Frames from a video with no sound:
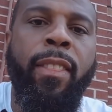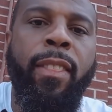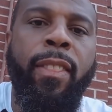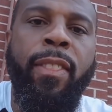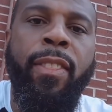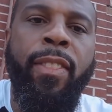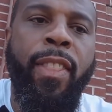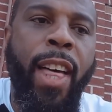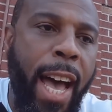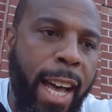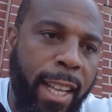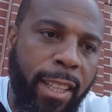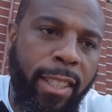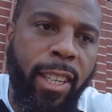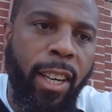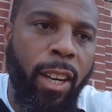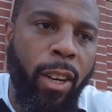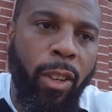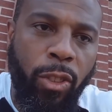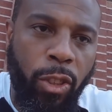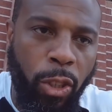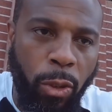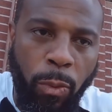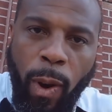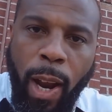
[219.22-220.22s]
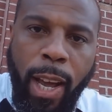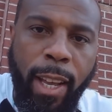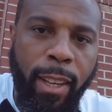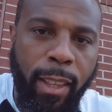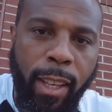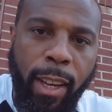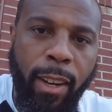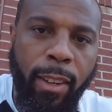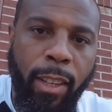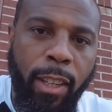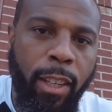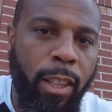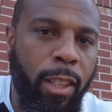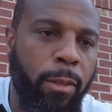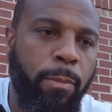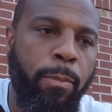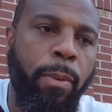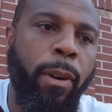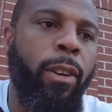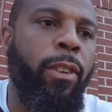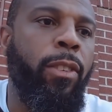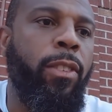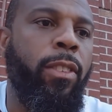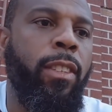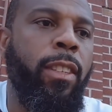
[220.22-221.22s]
that tells you right there that this
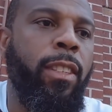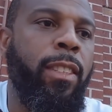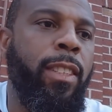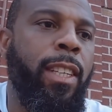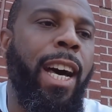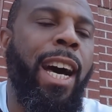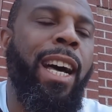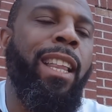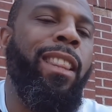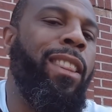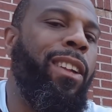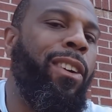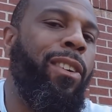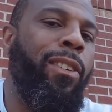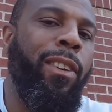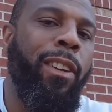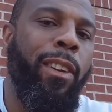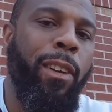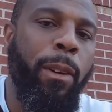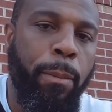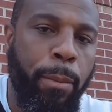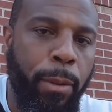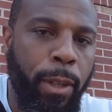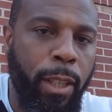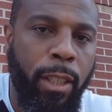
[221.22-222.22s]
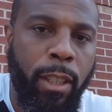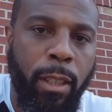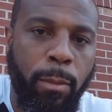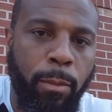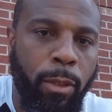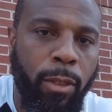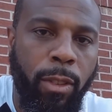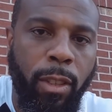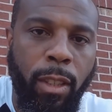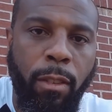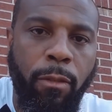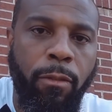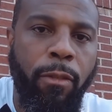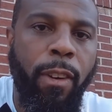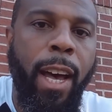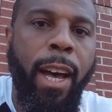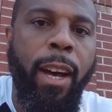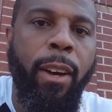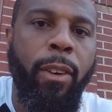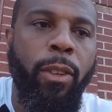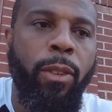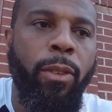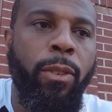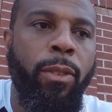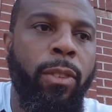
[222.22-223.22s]
person is not learning the principles and the
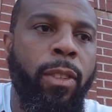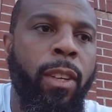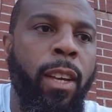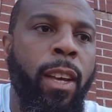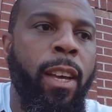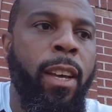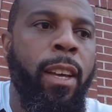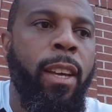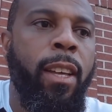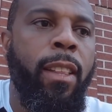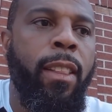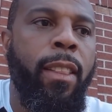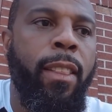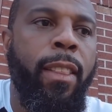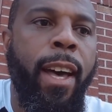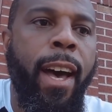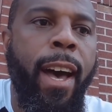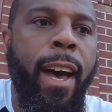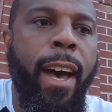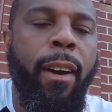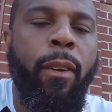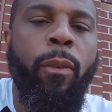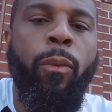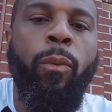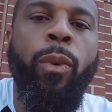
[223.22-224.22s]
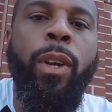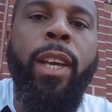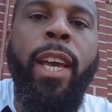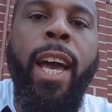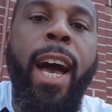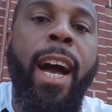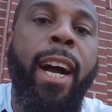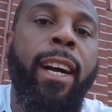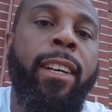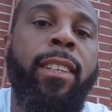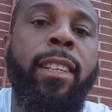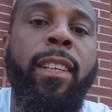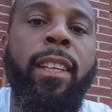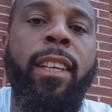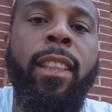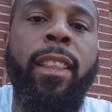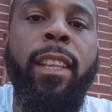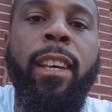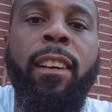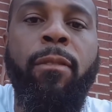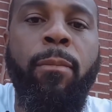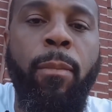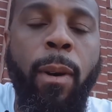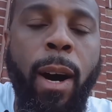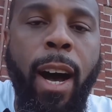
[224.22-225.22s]
values that we actually
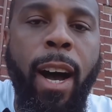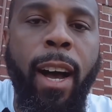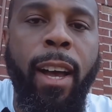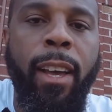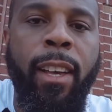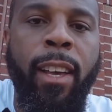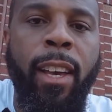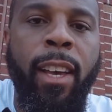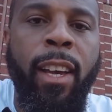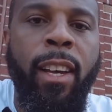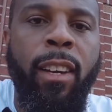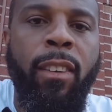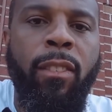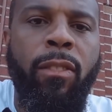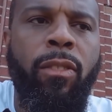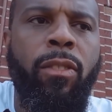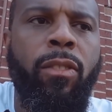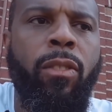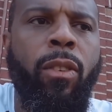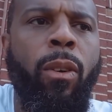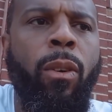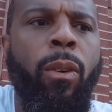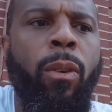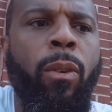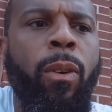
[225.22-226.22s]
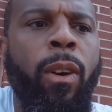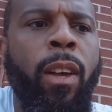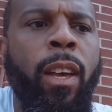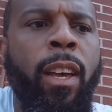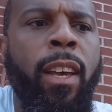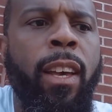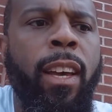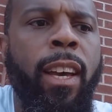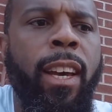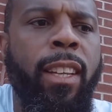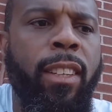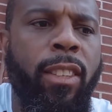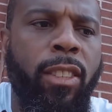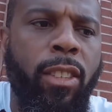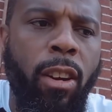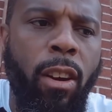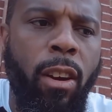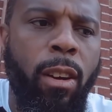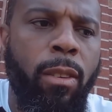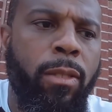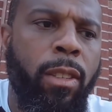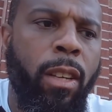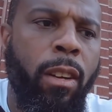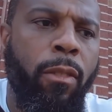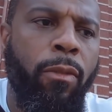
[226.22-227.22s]
live by. So in
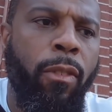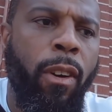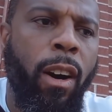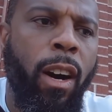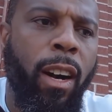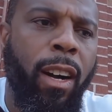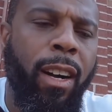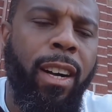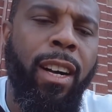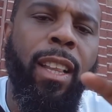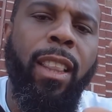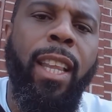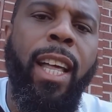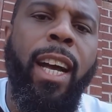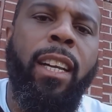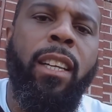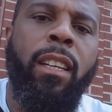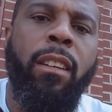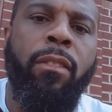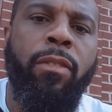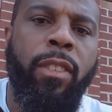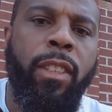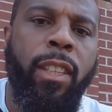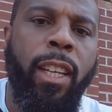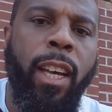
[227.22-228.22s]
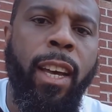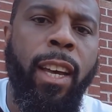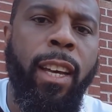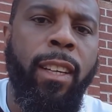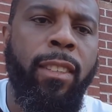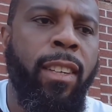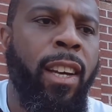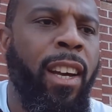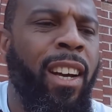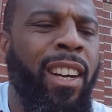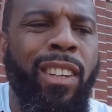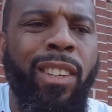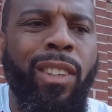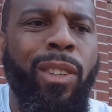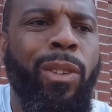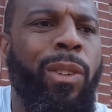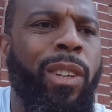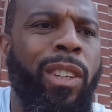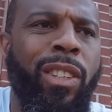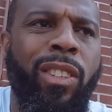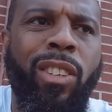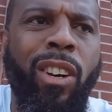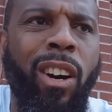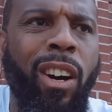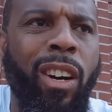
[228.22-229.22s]
terms of a collective stance, you
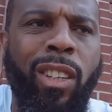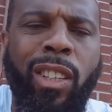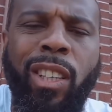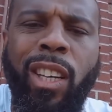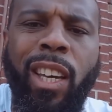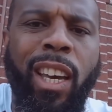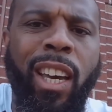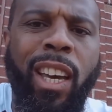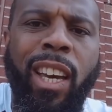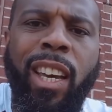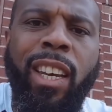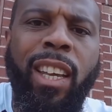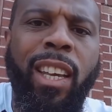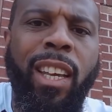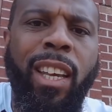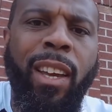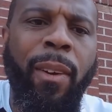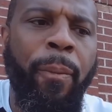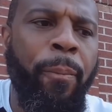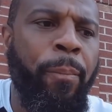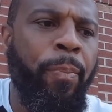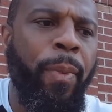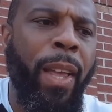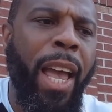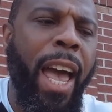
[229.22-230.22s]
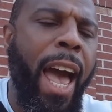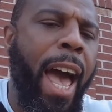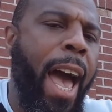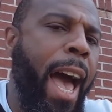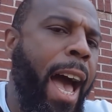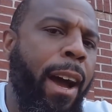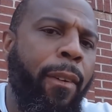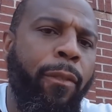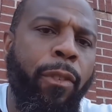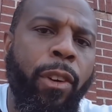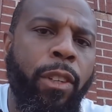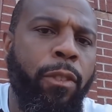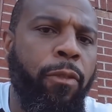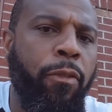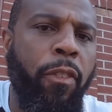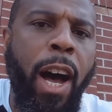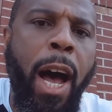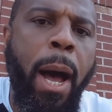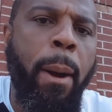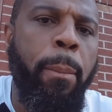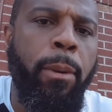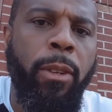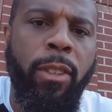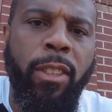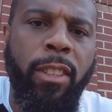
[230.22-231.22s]
can talk to any average
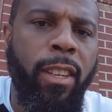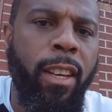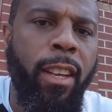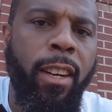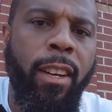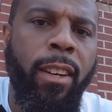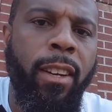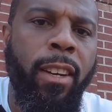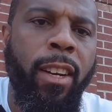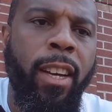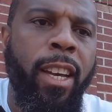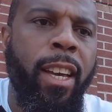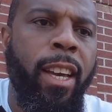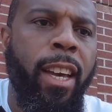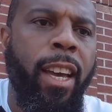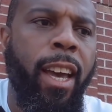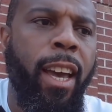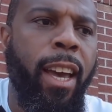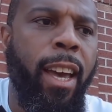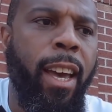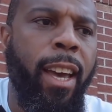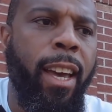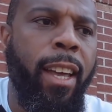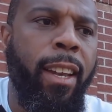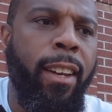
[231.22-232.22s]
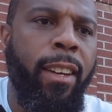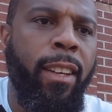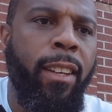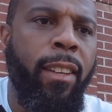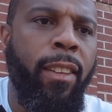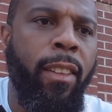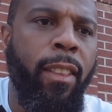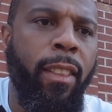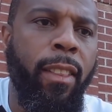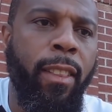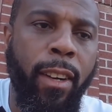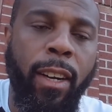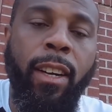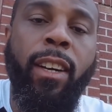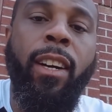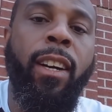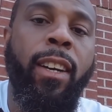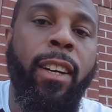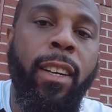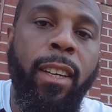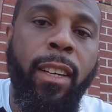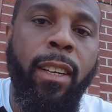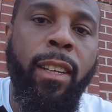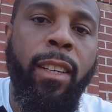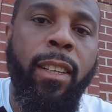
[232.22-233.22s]
5%er and they're
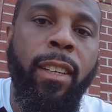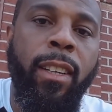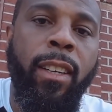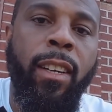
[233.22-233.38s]
gonna